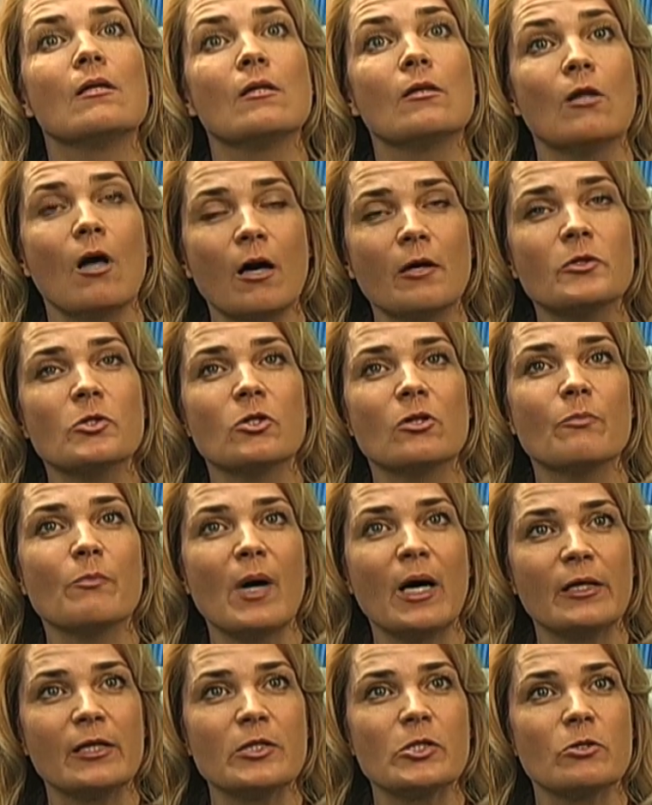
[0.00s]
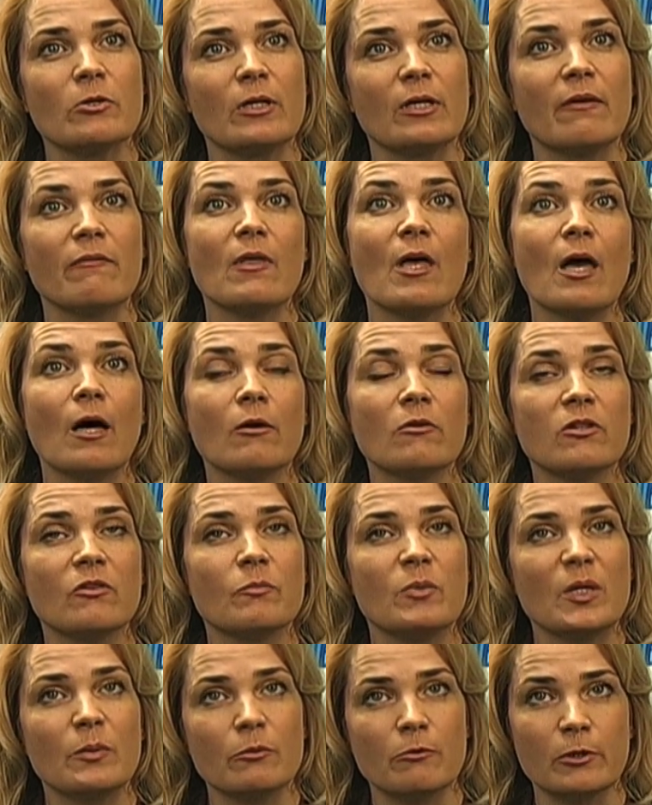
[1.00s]
long-term monitoring of the health of
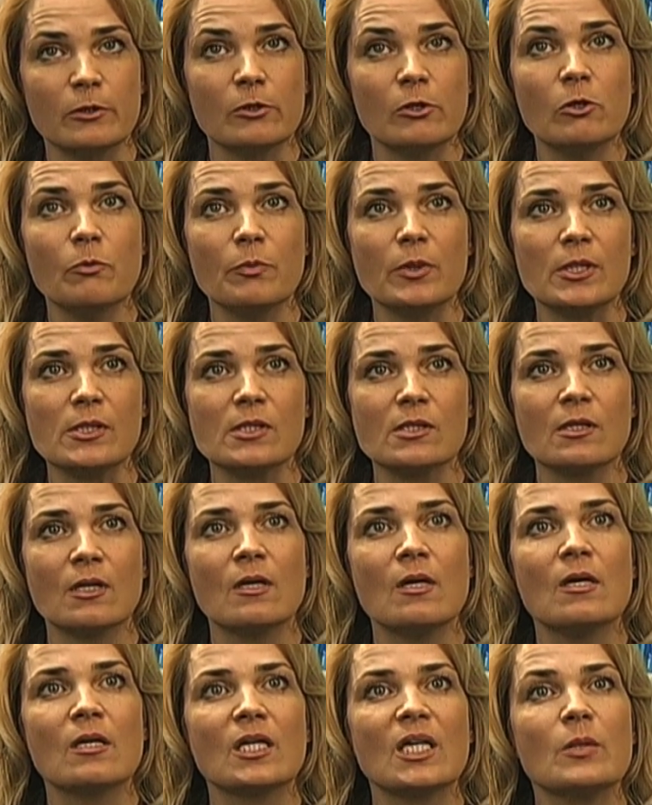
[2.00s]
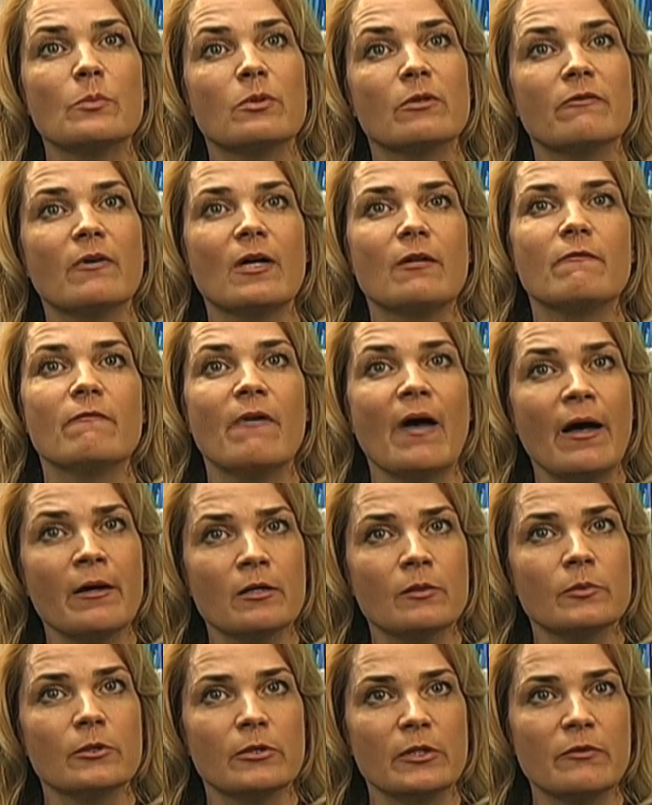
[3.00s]
people with lupus can provide
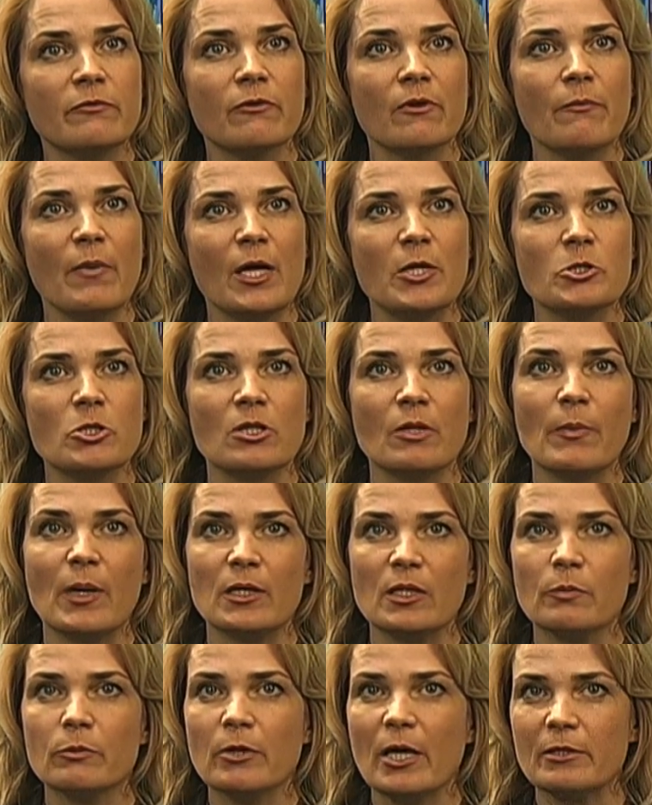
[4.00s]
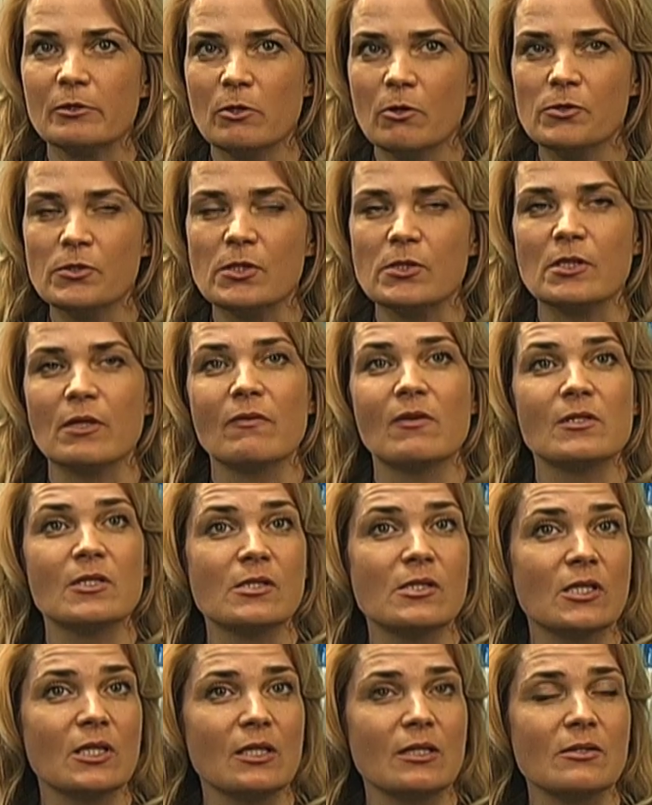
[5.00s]
valuable information about the prognosis of the
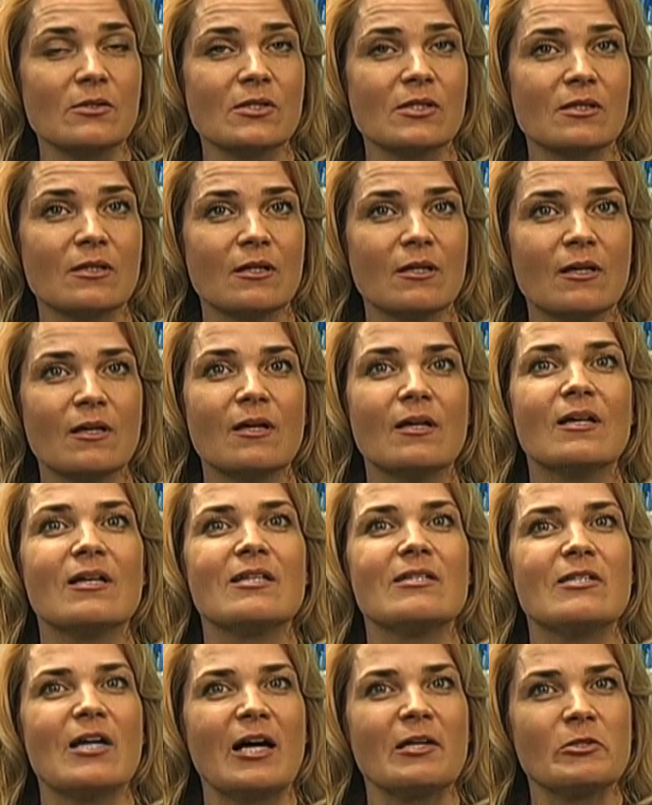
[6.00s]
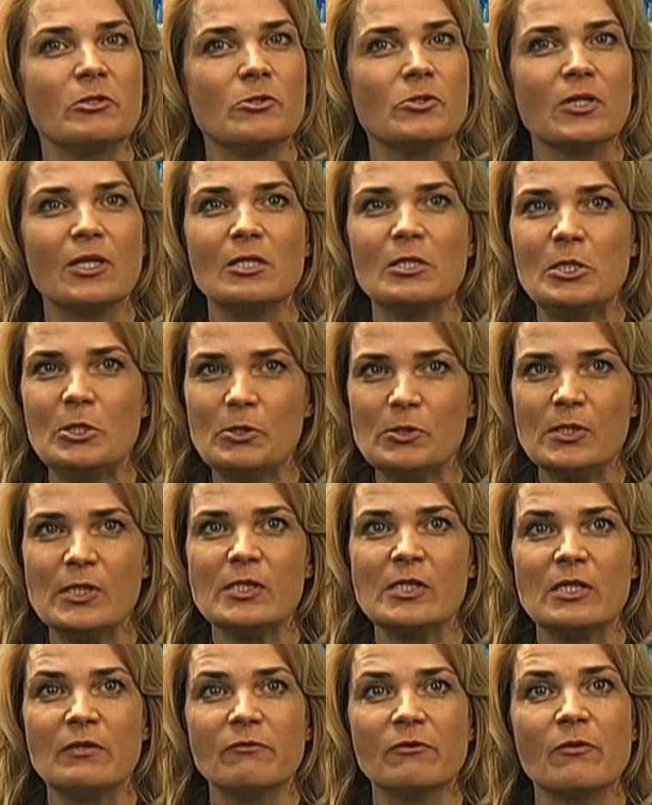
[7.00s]
disease. Doctors can use
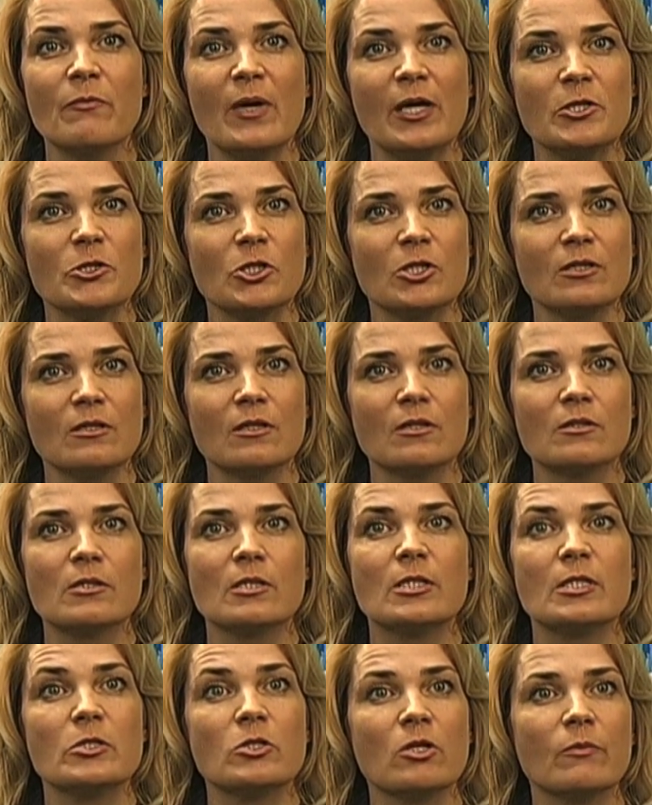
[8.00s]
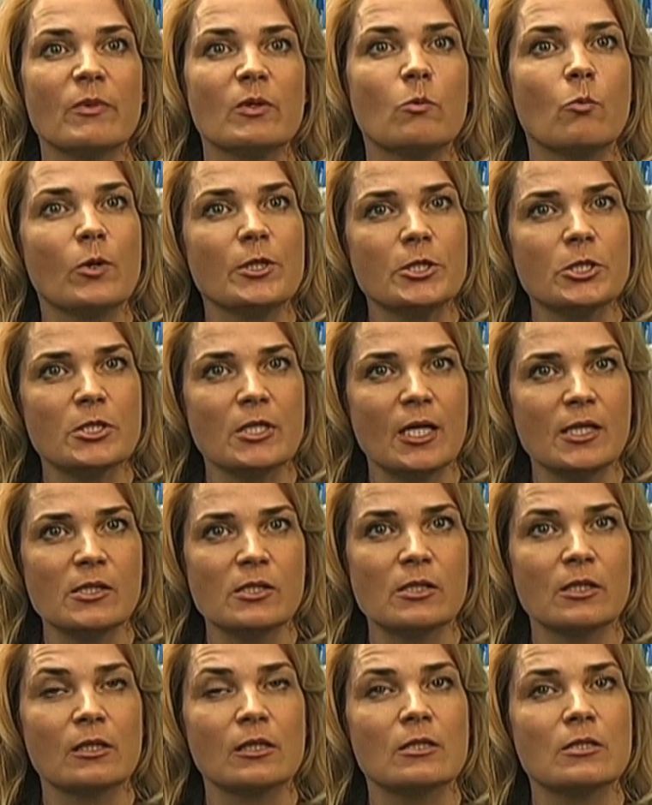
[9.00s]
this information to determine which tests
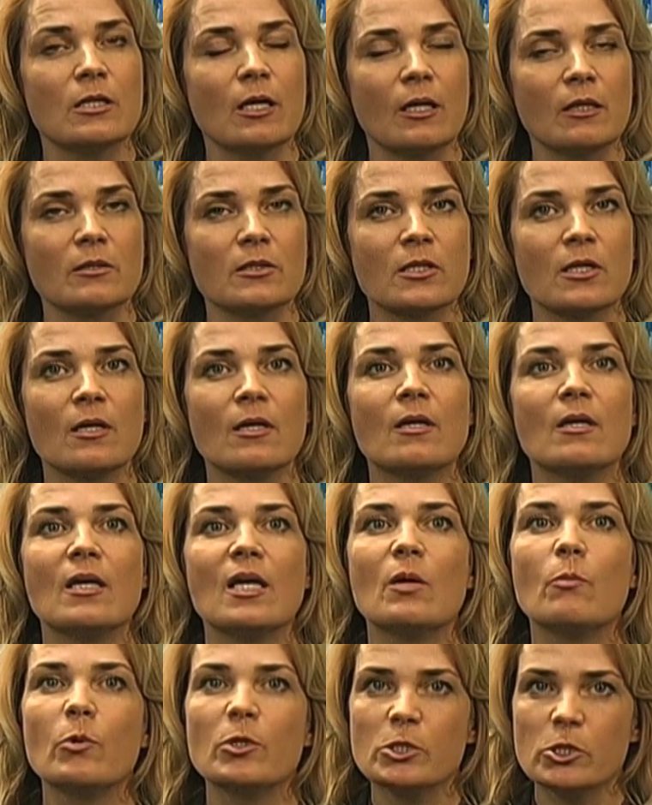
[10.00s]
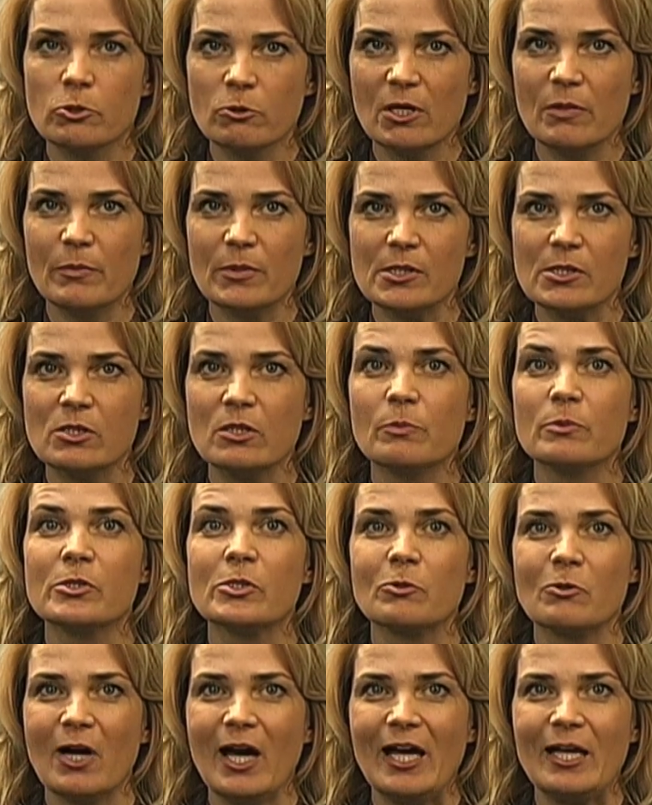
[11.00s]
to conduct and which treatments to
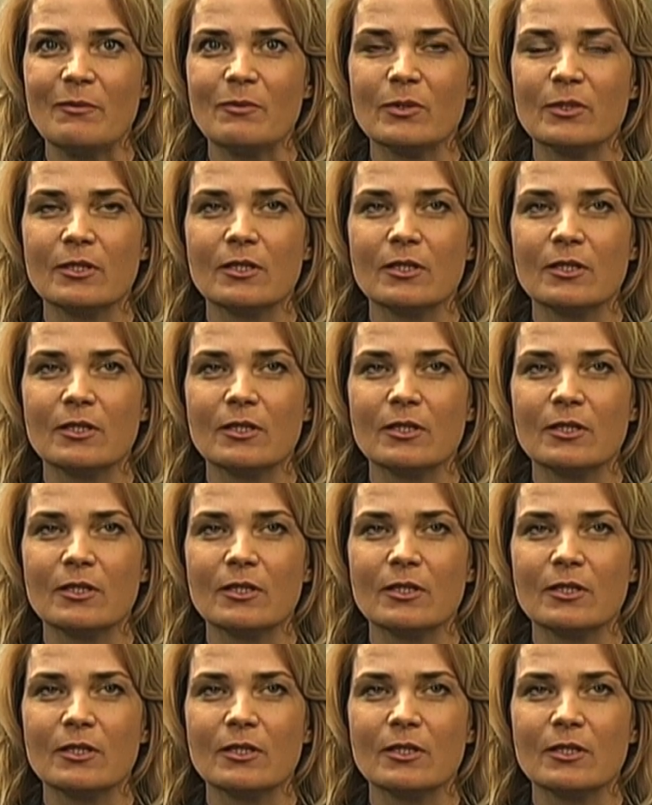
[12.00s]
prescribe.